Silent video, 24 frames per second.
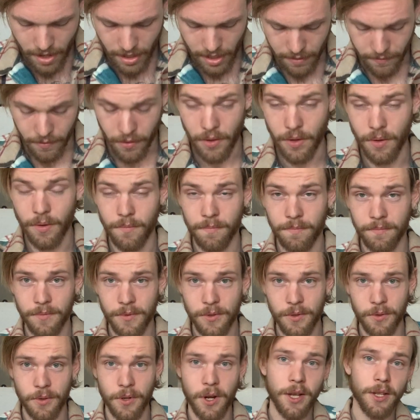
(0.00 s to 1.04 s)
If you
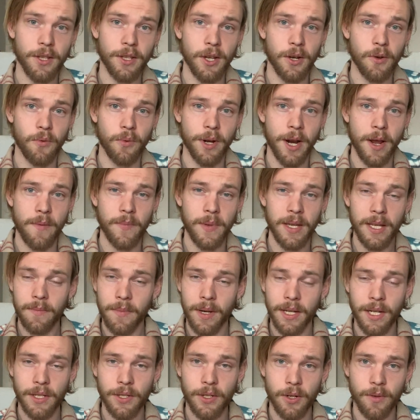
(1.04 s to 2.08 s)
do not know what I mean
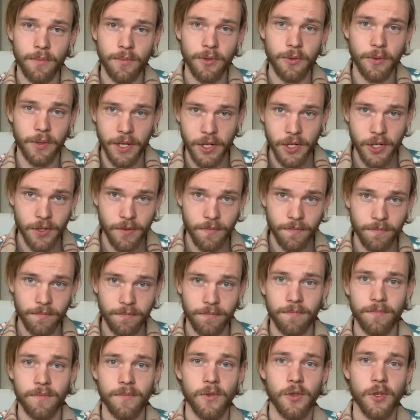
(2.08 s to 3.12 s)
by the term tradition,
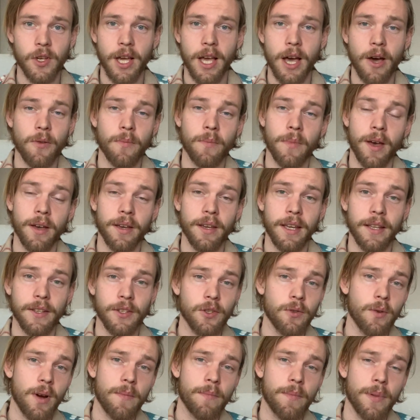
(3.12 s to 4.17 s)
check out my
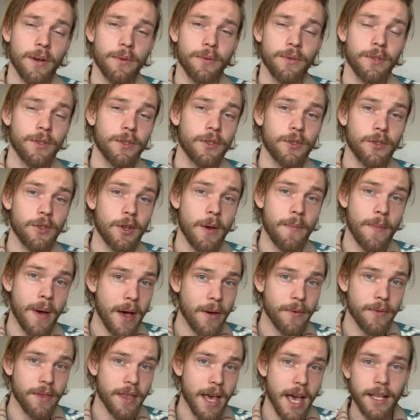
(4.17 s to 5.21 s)
Instagram posts
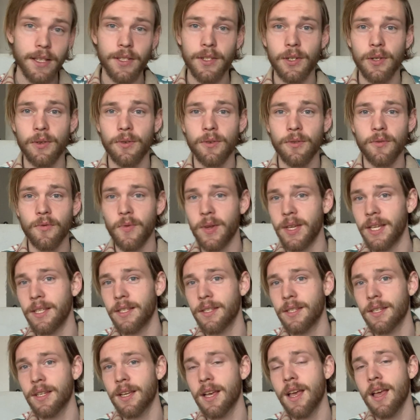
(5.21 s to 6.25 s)
about that, or
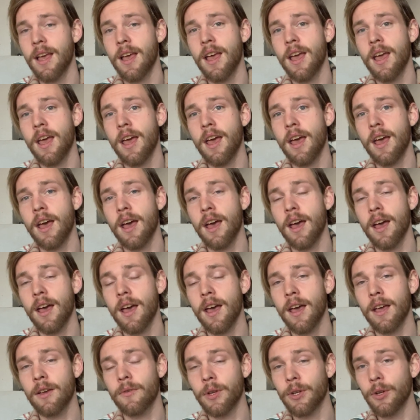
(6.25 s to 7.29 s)
read
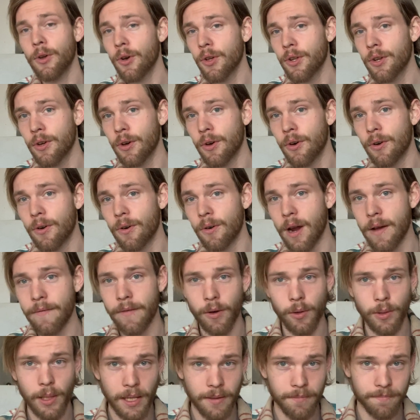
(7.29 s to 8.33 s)
Guinon or
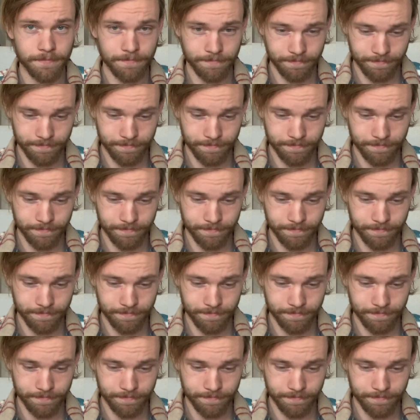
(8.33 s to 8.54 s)
Evola.